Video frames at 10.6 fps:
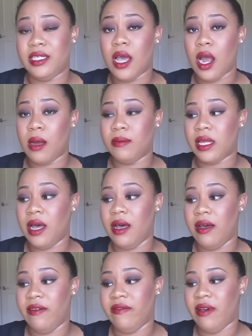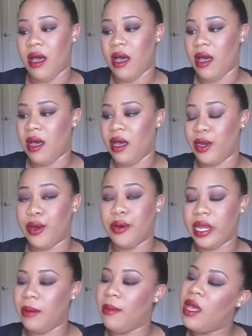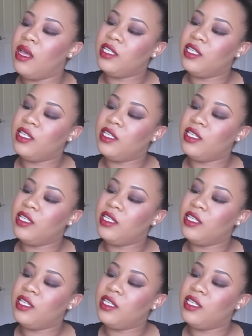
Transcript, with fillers: terms of uh, a cream.